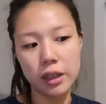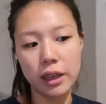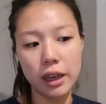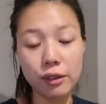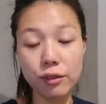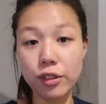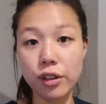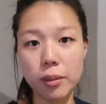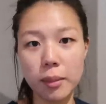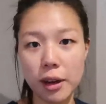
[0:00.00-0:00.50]

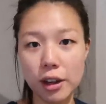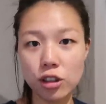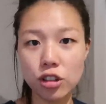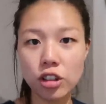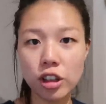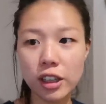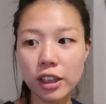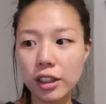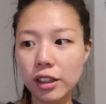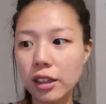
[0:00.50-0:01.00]

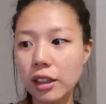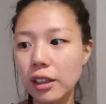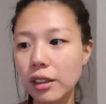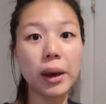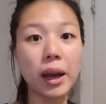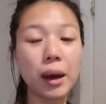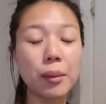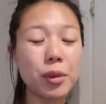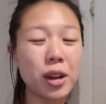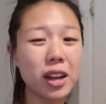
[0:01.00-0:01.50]
information.
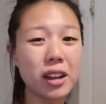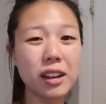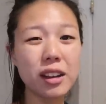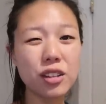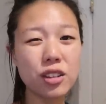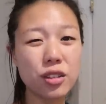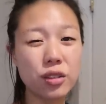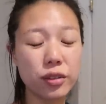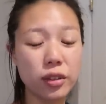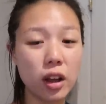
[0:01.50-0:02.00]
But I'm not
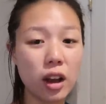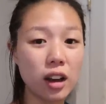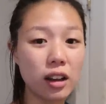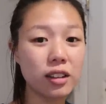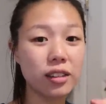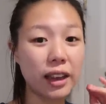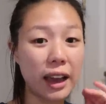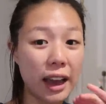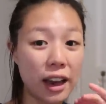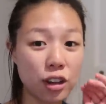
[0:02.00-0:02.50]
allowed to
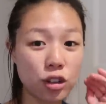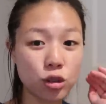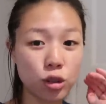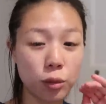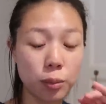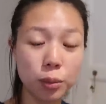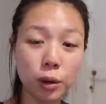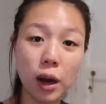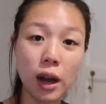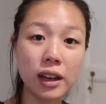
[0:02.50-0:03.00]
vlog the
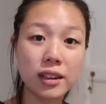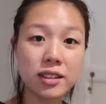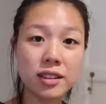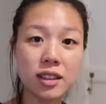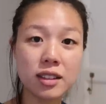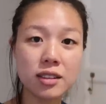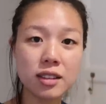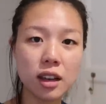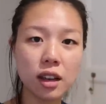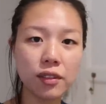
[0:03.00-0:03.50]
actual
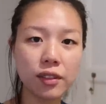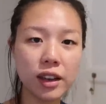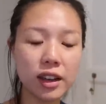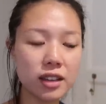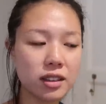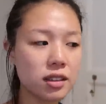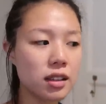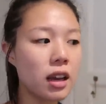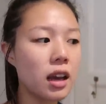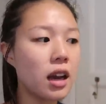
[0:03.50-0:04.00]
process of
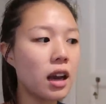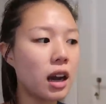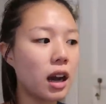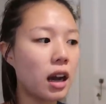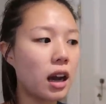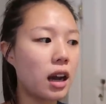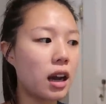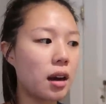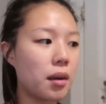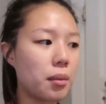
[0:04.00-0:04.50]
it,
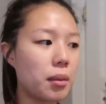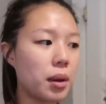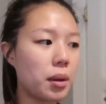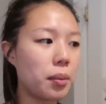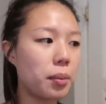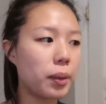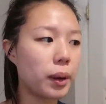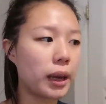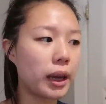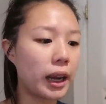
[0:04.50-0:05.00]

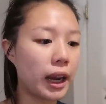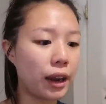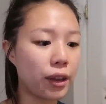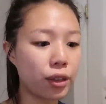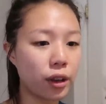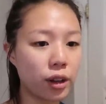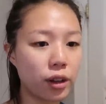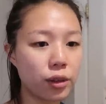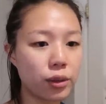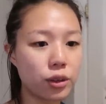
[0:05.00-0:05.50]
but I
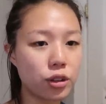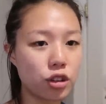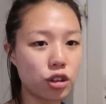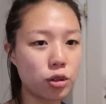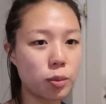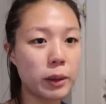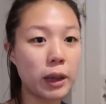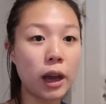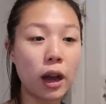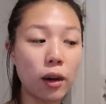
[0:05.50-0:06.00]
thought it would
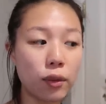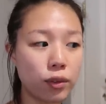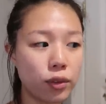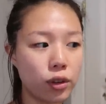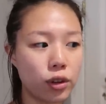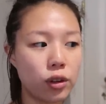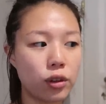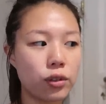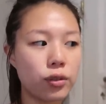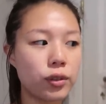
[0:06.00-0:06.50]
just be
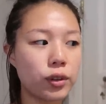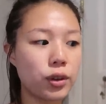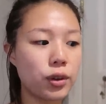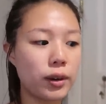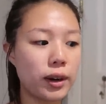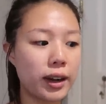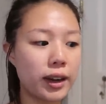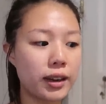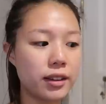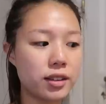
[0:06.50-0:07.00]
helpful for you
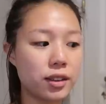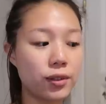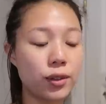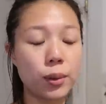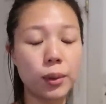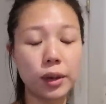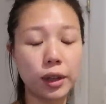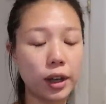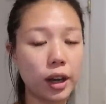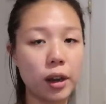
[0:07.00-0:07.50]
guys if
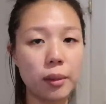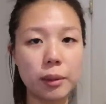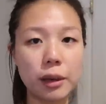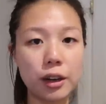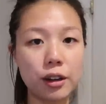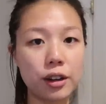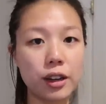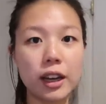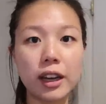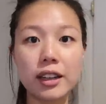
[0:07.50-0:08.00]
you wanna come
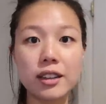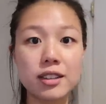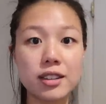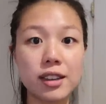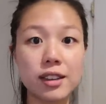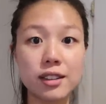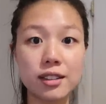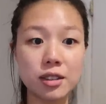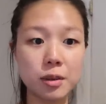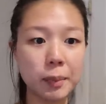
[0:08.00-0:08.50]
here to kind of
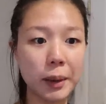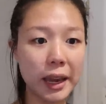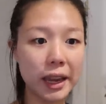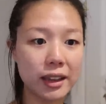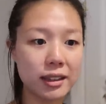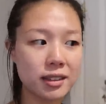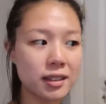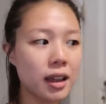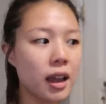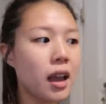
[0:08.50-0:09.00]
see the
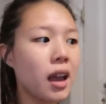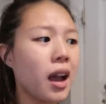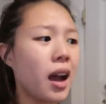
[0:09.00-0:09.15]
space.